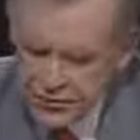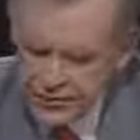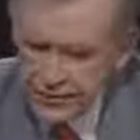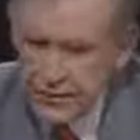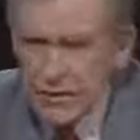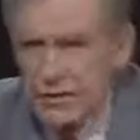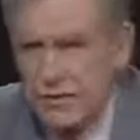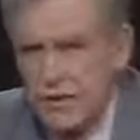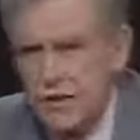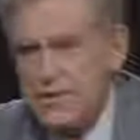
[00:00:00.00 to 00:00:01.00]
And
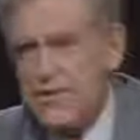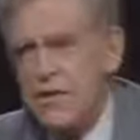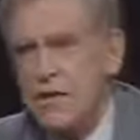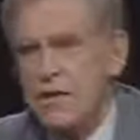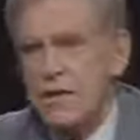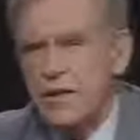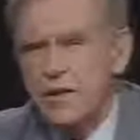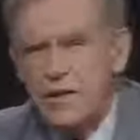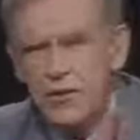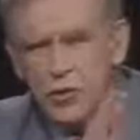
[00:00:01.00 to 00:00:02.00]
Carl Sagan,
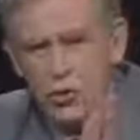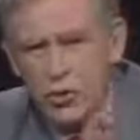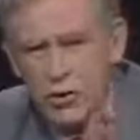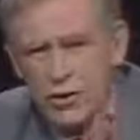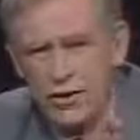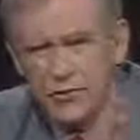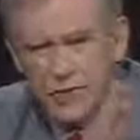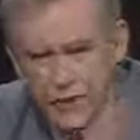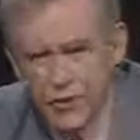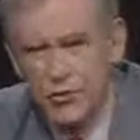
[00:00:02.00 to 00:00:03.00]
in your
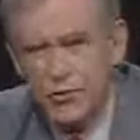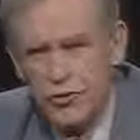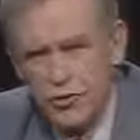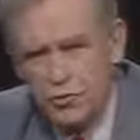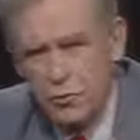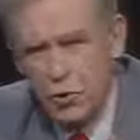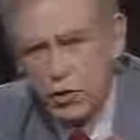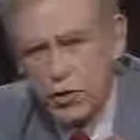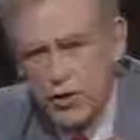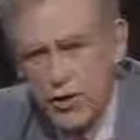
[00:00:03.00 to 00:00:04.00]
introduction to the
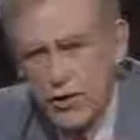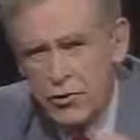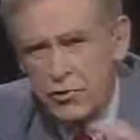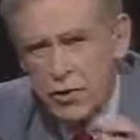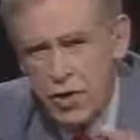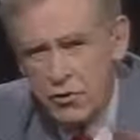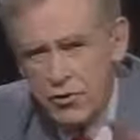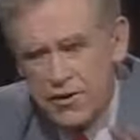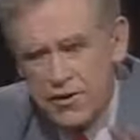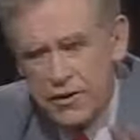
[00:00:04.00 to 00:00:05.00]
book, you
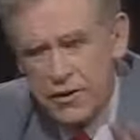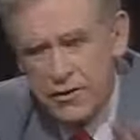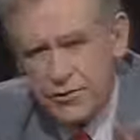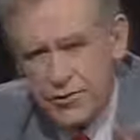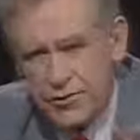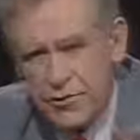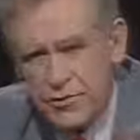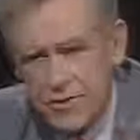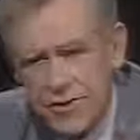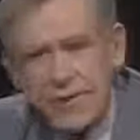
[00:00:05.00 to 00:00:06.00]
commented on this.
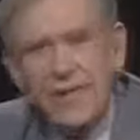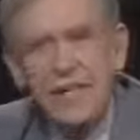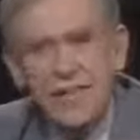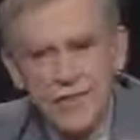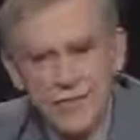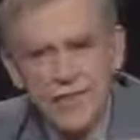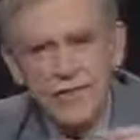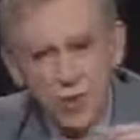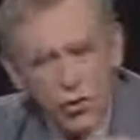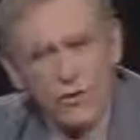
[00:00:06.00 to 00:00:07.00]
You said this
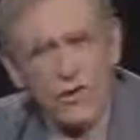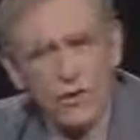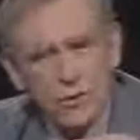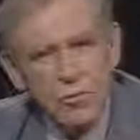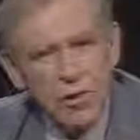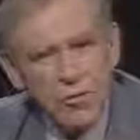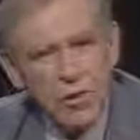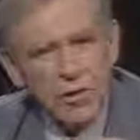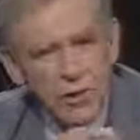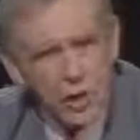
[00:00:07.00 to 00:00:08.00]
is also a book
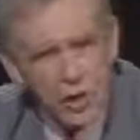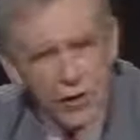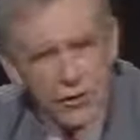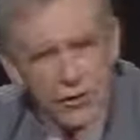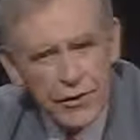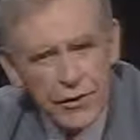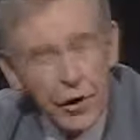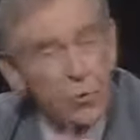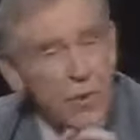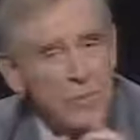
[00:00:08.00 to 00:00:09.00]
about God,
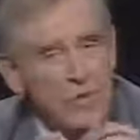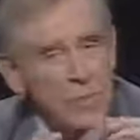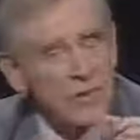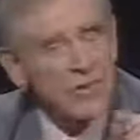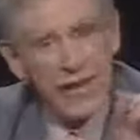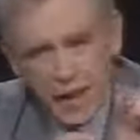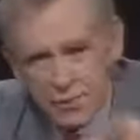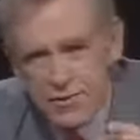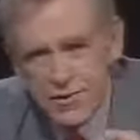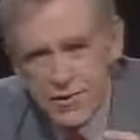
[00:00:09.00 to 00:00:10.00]
or perhaps about the
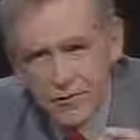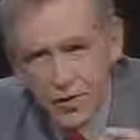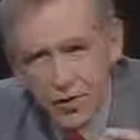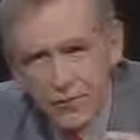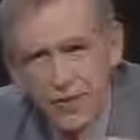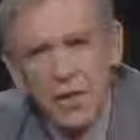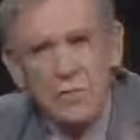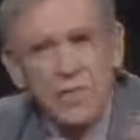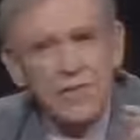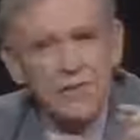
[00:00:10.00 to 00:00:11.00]
absence of God,
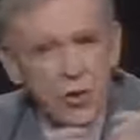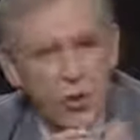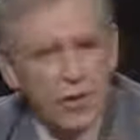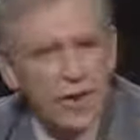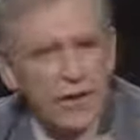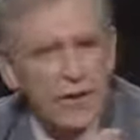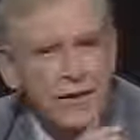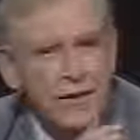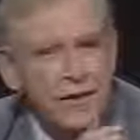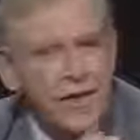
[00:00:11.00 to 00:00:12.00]
because Hawking
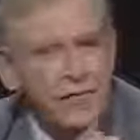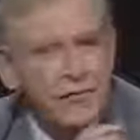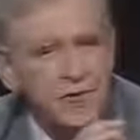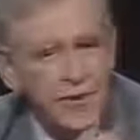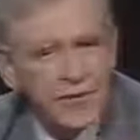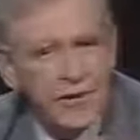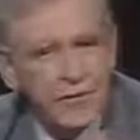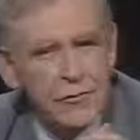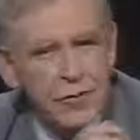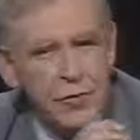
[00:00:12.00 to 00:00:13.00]
left
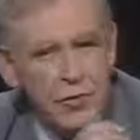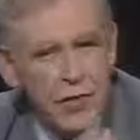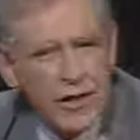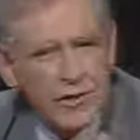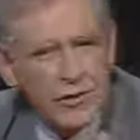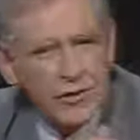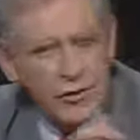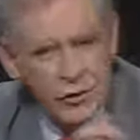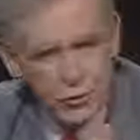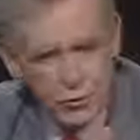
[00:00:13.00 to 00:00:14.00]
nothing for a creator to
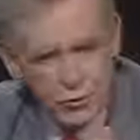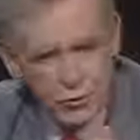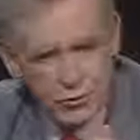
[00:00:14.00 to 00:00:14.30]
do.